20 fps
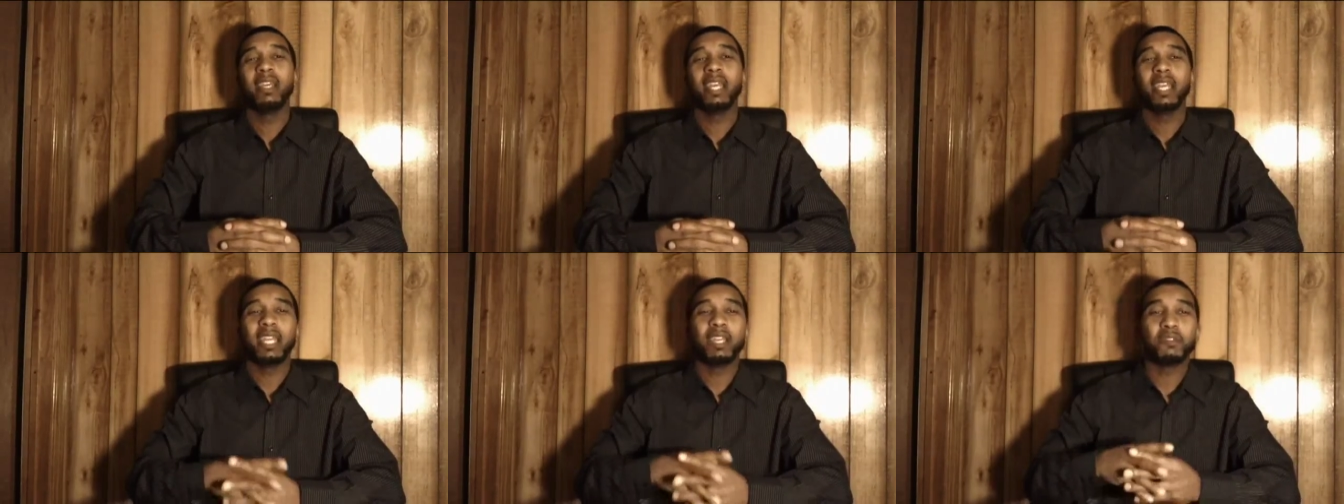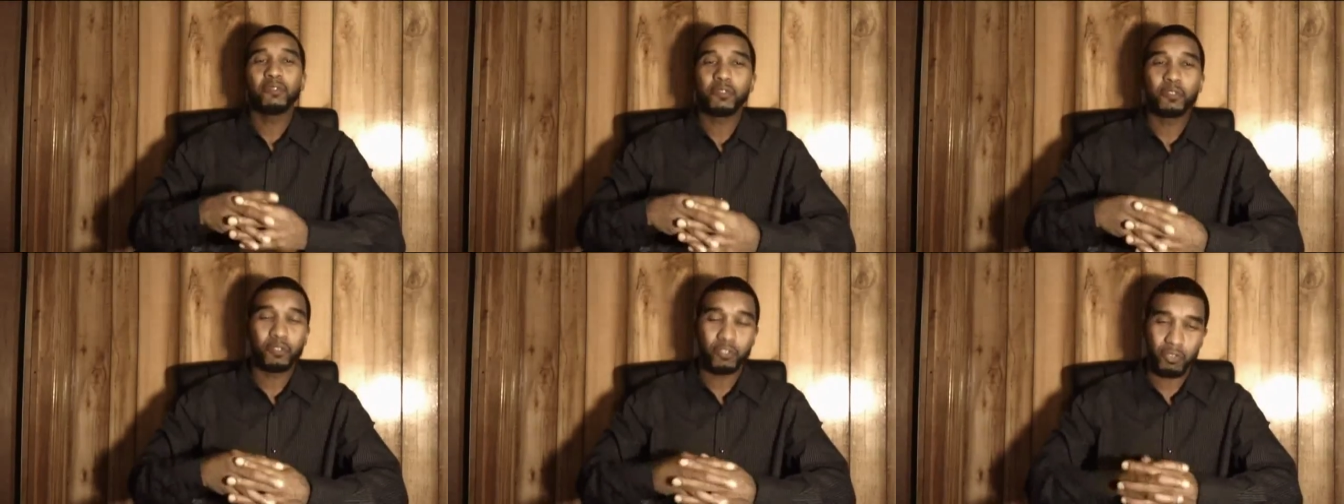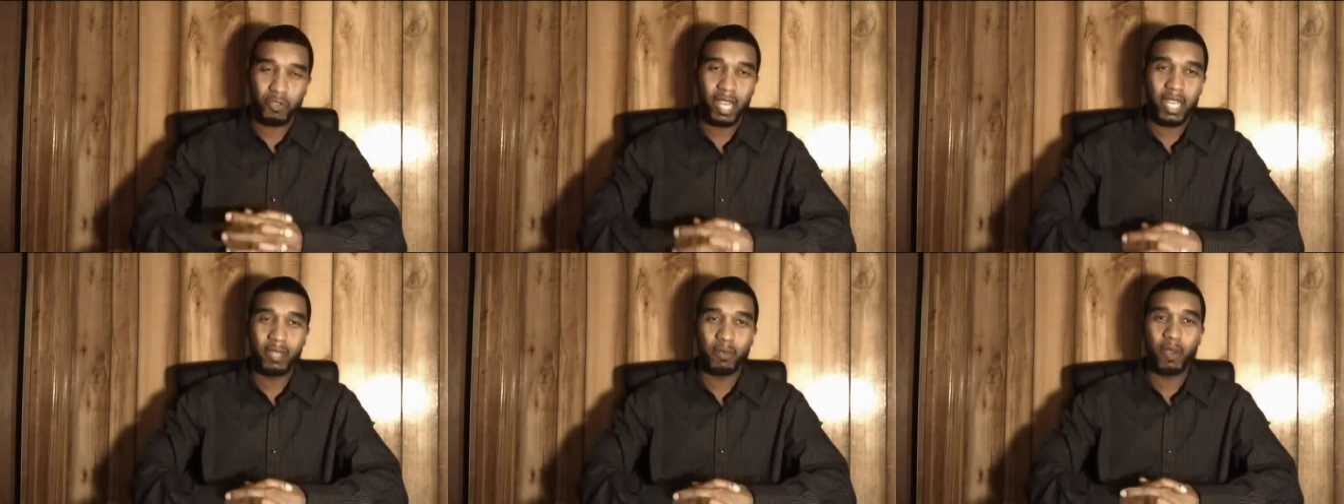and
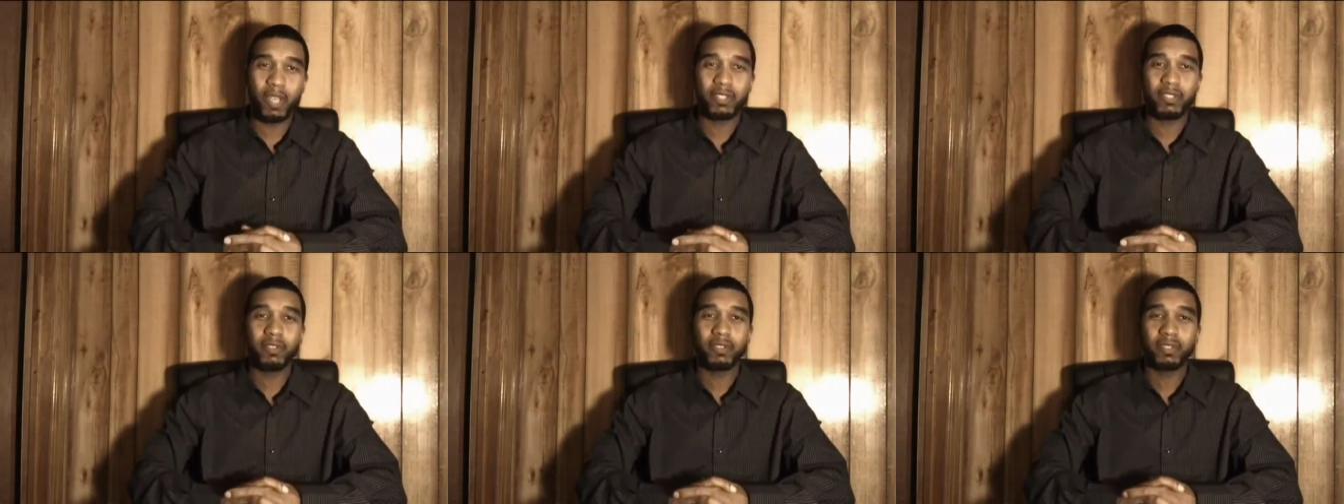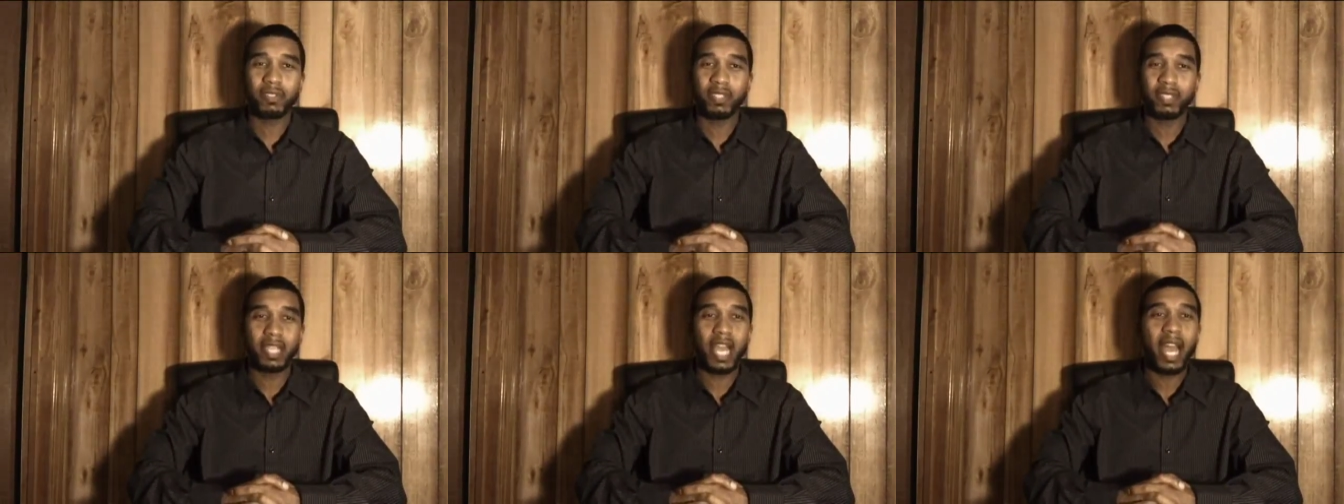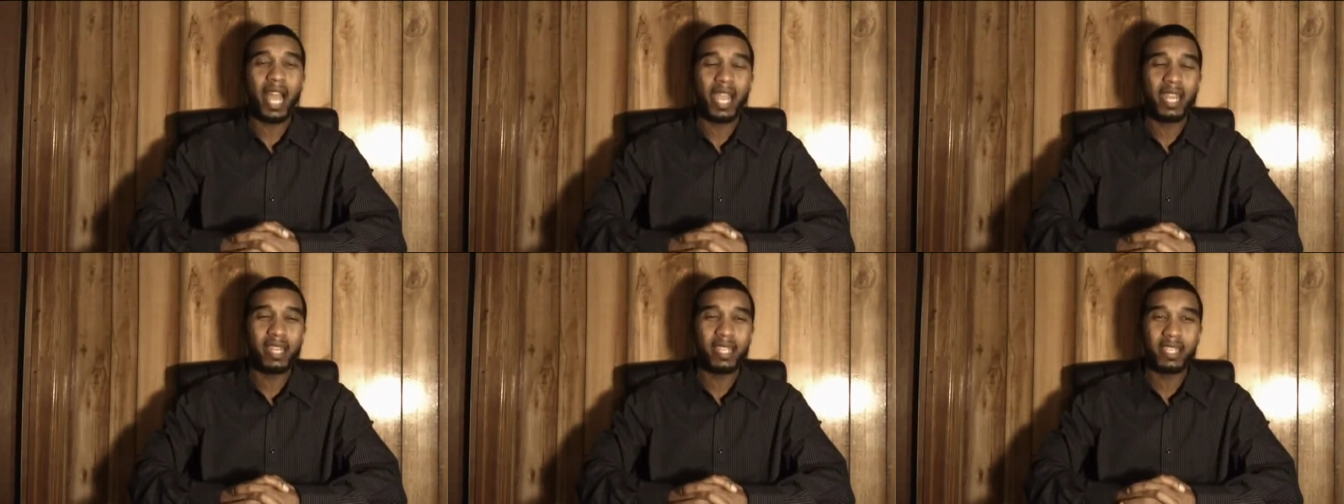infiltrate Western
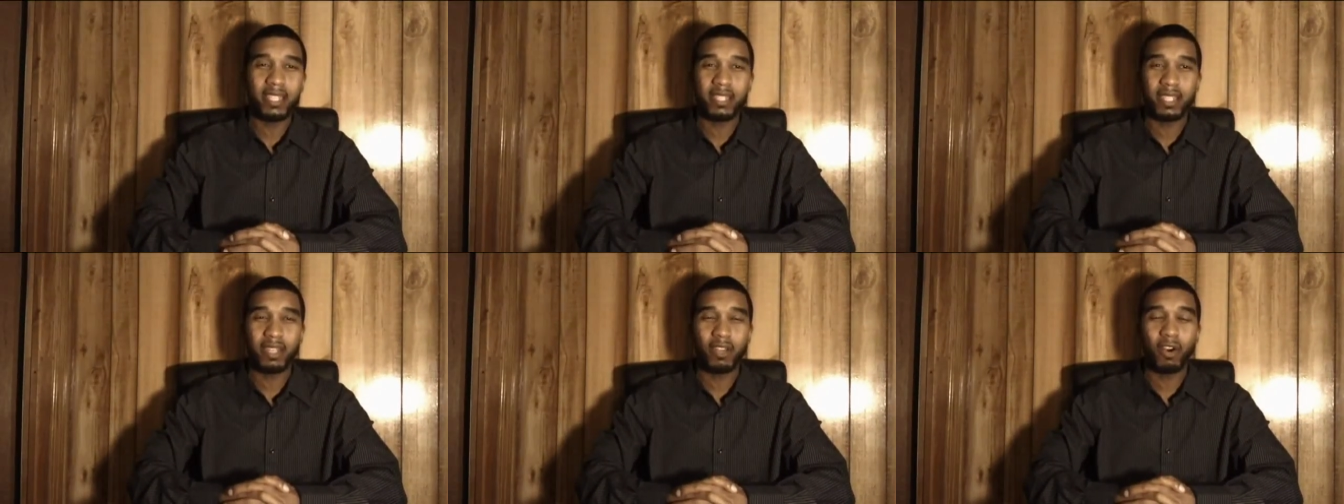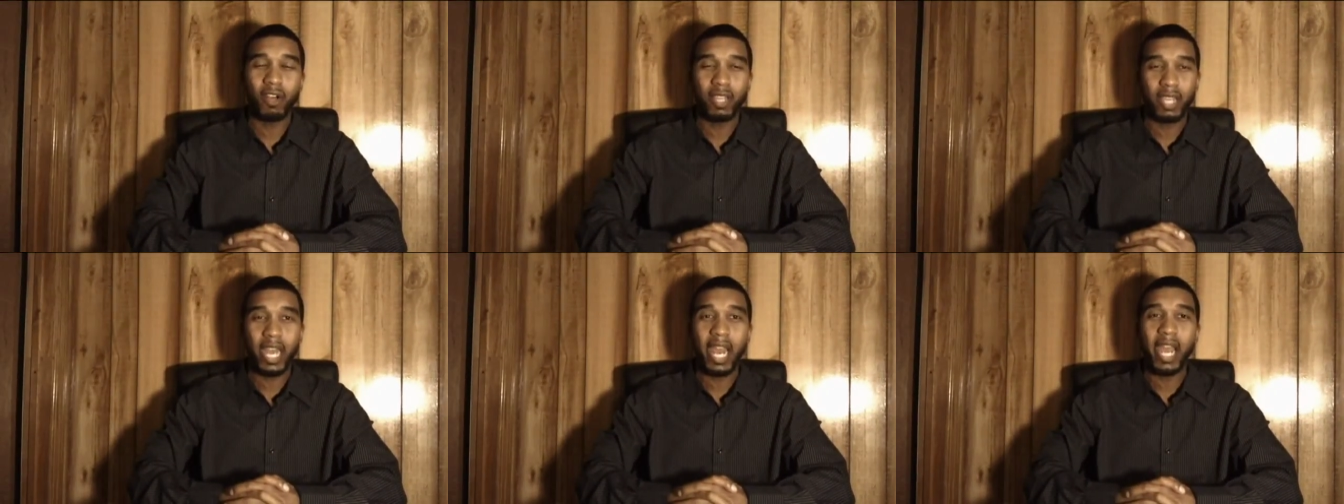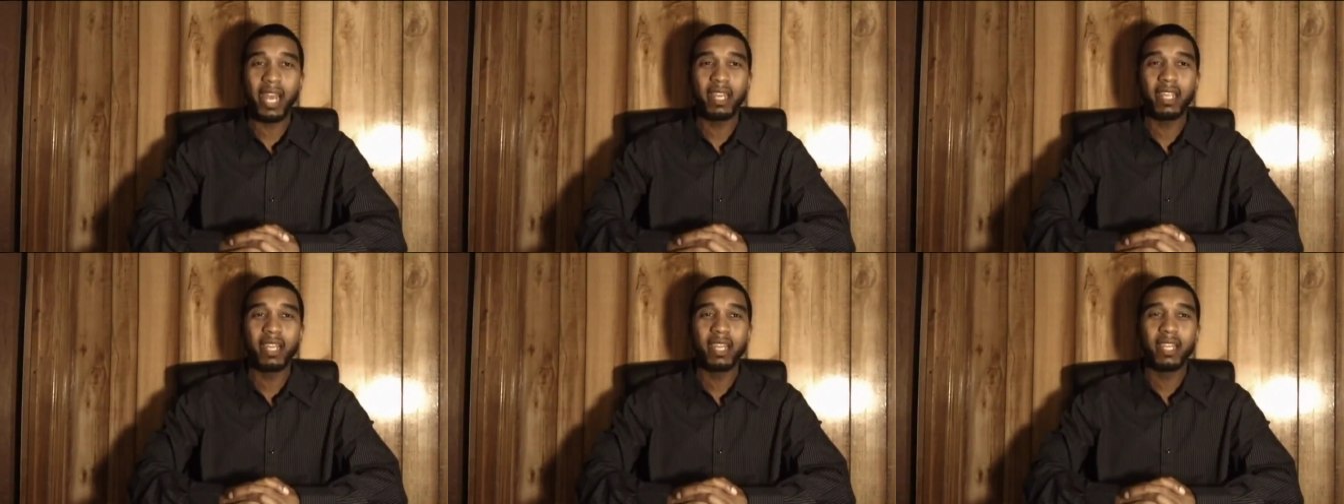societies and all of
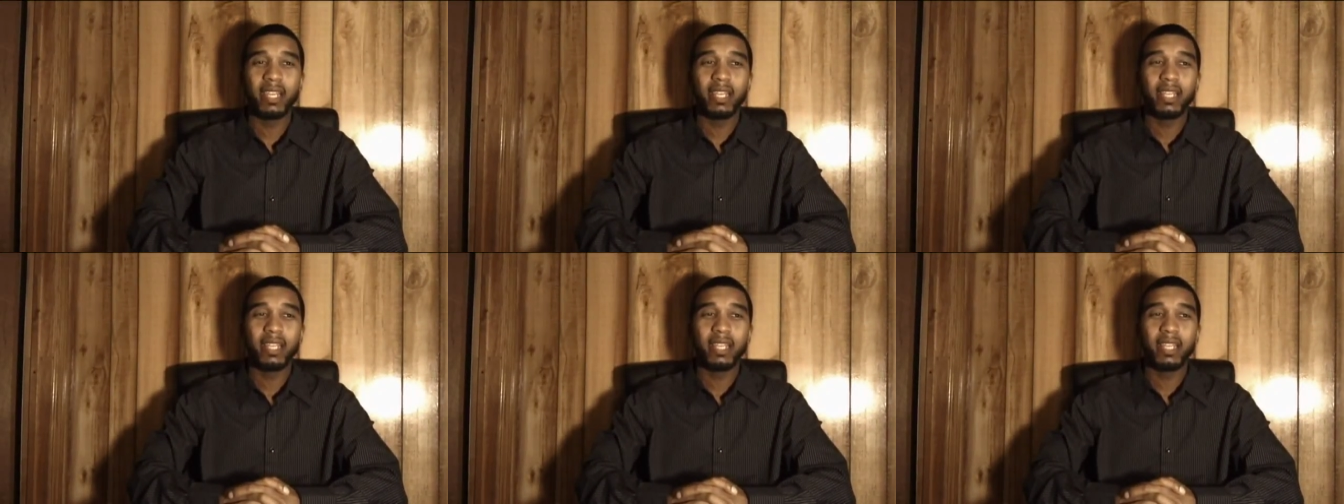that.